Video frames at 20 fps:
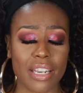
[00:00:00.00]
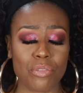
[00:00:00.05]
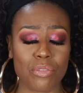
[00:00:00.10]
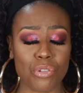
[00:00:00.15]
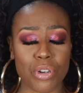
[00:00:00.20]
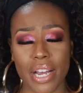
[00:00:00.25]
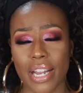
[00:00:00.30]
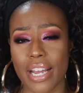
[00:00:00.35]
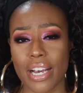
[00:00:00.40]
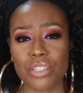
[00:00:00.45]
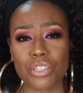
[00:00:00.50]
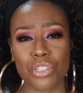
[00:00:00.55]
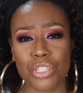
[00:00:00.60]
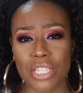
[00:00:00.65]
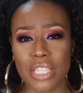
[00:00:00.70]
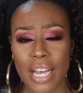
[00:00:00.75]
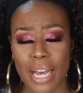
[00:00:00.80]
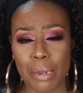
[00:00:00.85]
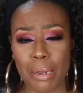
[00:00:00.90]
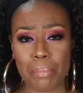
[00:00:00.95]
dried out, so
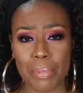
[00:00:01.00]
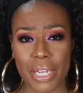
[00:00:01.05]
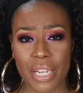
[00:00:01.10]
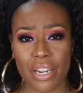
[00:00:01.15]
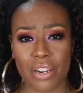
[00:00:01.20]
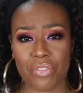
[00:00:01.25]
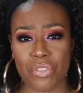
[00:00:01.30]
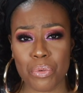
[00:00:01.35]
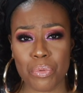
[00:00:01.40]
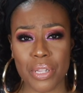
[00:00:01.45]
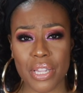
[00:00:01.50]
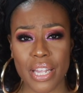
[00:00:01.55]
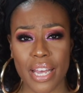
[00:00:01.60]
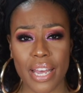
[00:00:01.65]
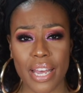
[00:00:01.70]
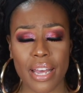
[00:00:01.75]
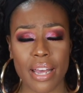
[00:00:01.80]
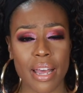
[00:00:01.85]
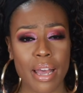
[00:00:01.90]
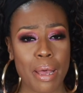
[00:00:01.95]
just kind of be careful with
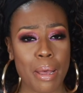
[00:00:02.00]
that.